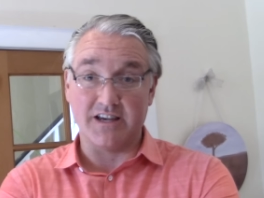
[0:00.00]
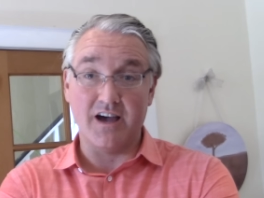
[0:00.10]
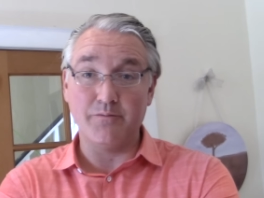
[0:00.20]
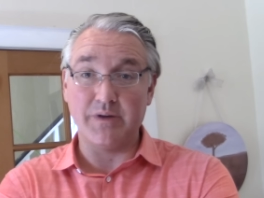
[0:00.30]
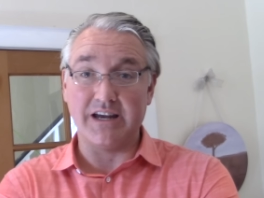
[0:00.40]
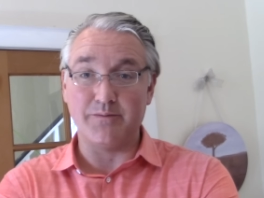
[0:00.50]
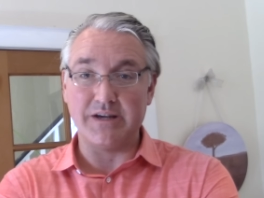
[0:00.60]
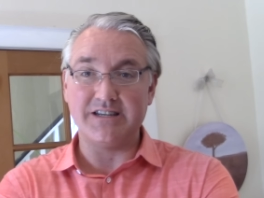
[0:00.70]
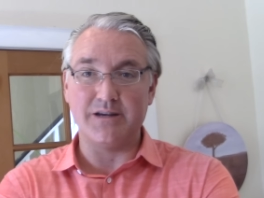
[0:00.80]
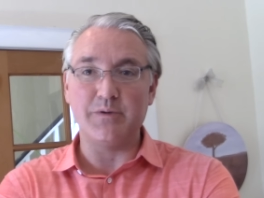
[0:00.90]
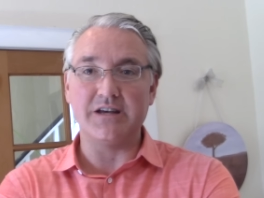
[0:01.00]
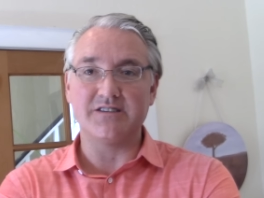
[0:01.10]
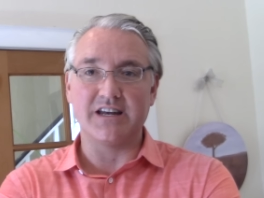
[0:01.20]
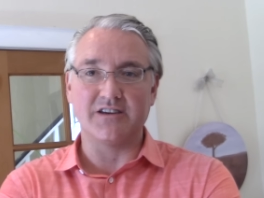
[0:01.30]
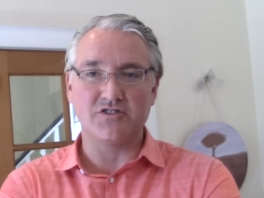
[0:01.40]
a company, BTP
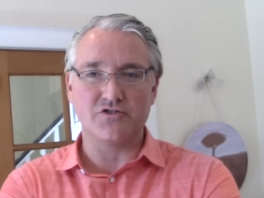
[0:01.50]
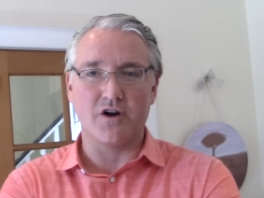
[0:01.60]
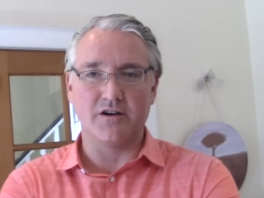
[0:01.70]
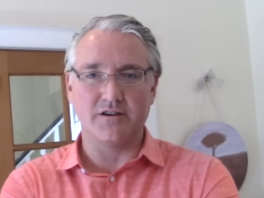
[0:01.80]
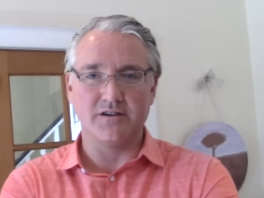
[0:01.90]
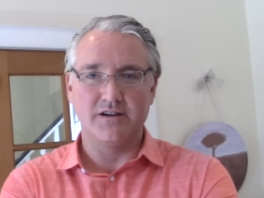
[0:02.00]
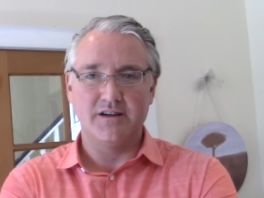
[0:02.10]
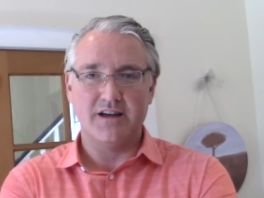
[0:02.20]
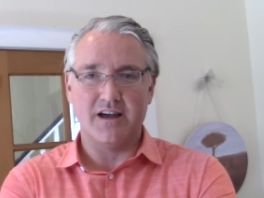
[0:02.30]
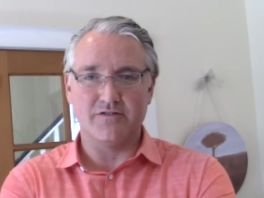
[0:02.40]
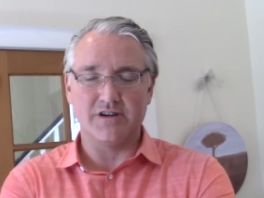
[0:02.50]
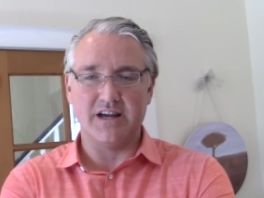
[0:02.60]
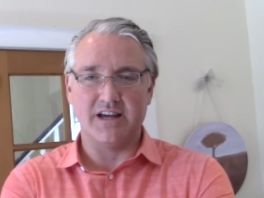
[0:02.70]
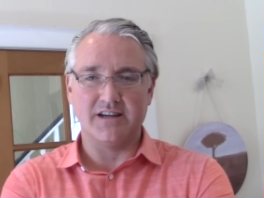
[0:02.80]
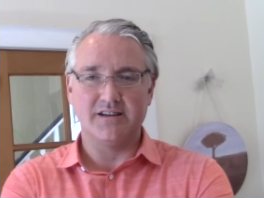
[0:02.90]
is getting stronger every
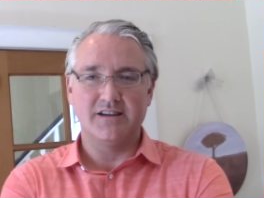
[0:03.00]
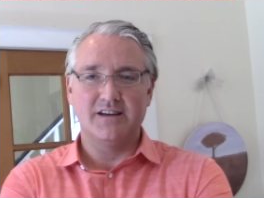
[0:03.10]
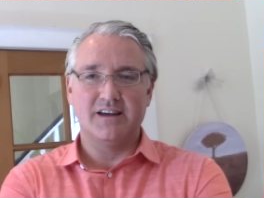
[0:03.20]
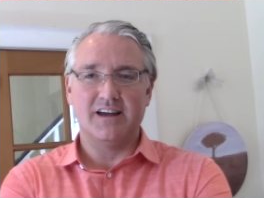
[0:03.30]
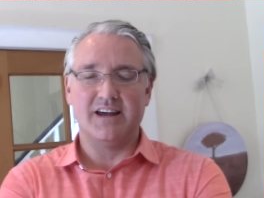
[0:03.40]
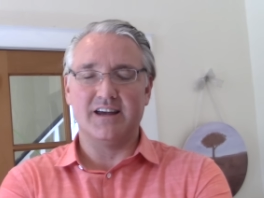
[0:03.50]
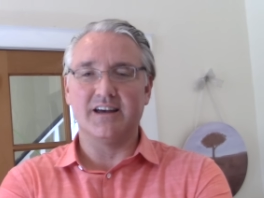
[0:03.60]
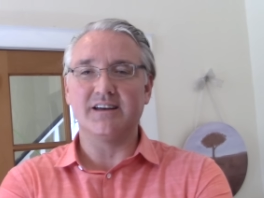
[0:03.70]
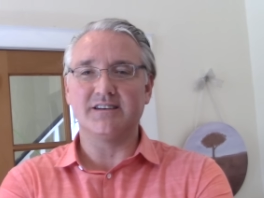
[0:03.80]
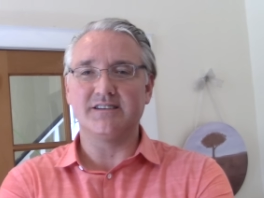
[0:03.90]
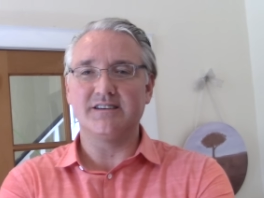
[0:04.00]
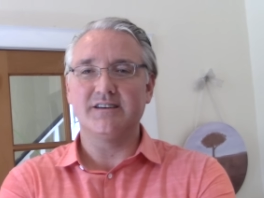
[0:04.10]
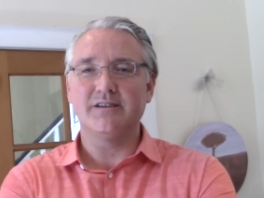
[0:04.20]
day, and